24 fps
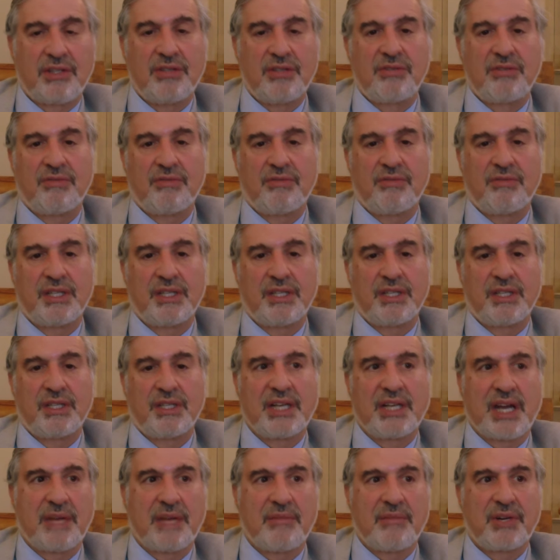who is the
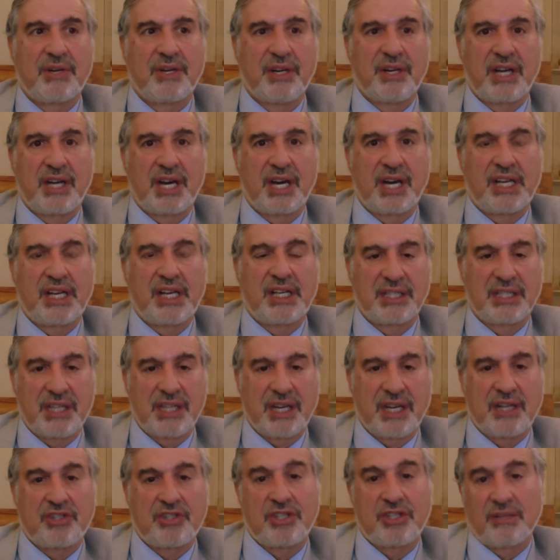librarian at
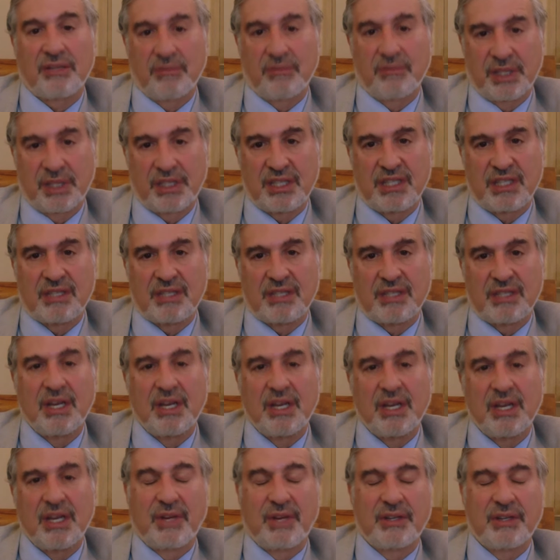Alexandria, which is
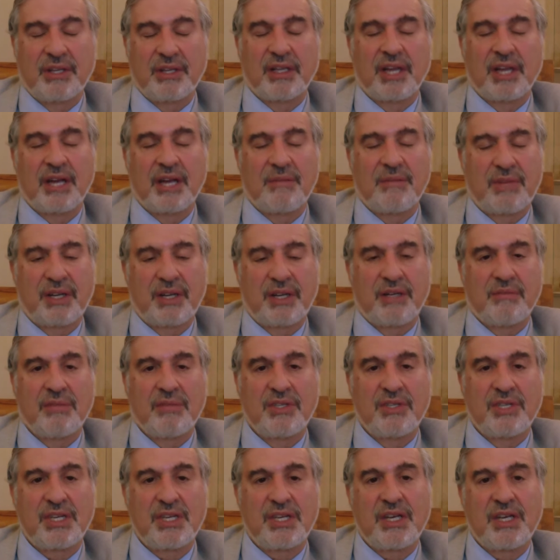both a library and a
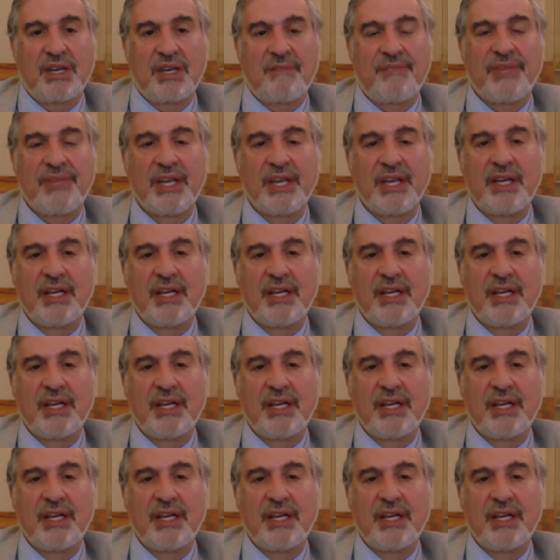museum,